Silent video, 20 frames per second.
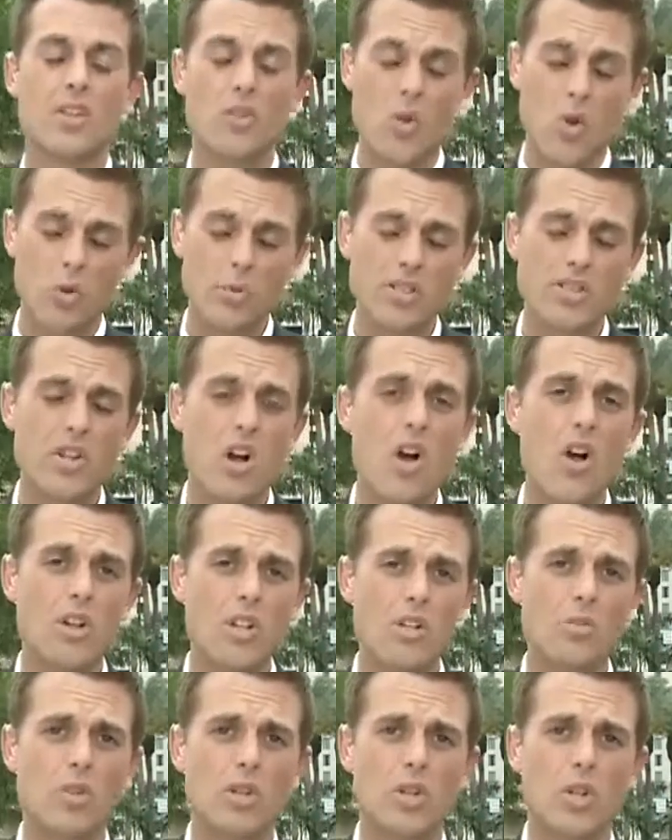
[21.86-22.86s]
Norman,
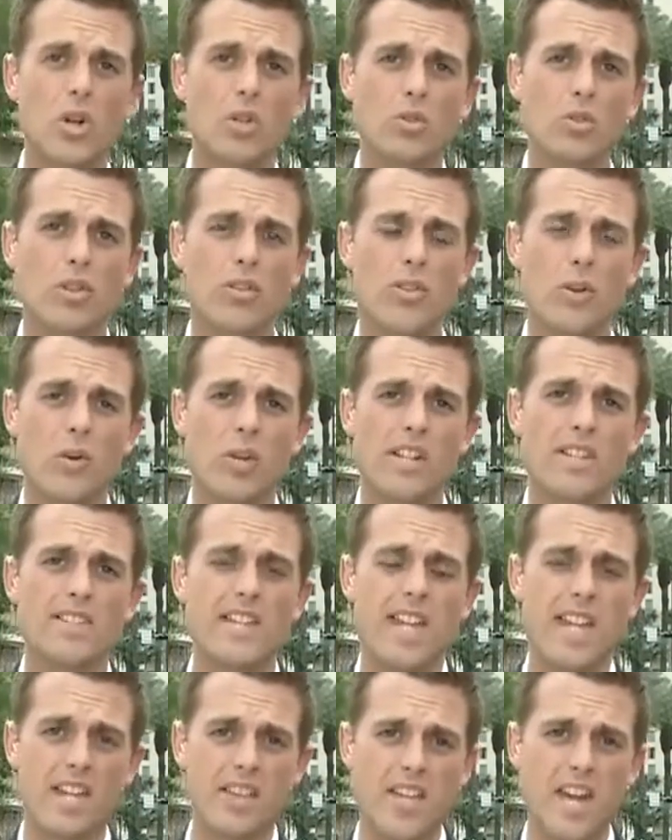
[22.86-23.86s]
talking with local authorities
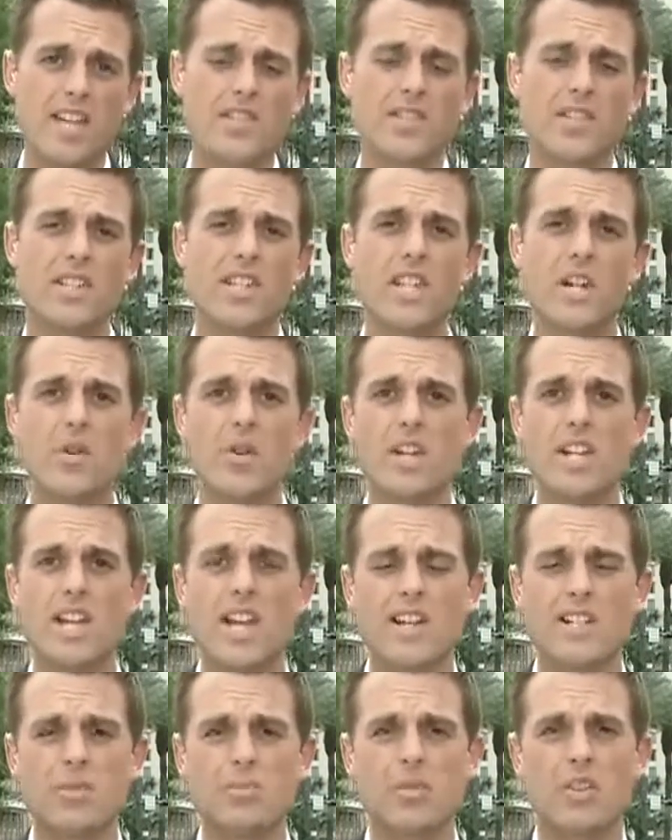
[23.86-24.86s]
and that security
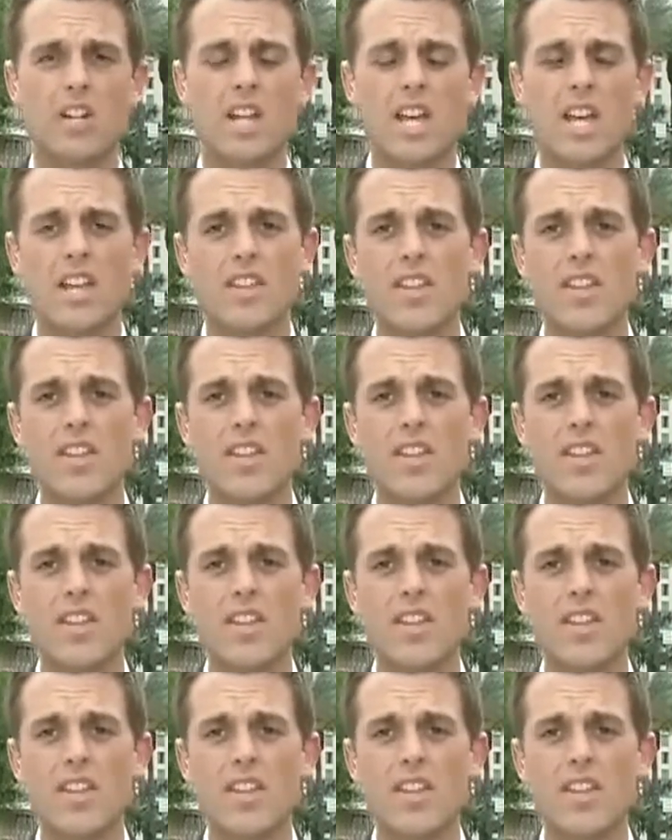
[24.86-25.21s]
expert,